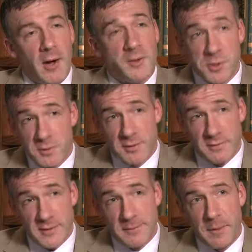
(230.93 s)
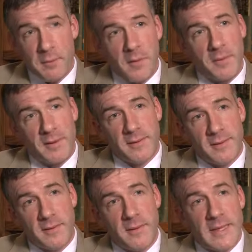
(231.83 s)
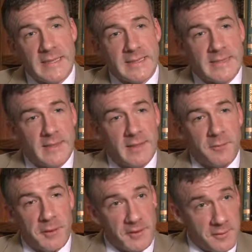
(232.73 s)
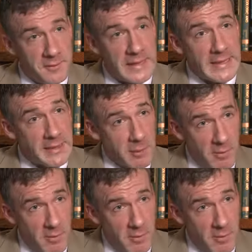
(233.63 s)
Alternatively, what we can do is we can do it in the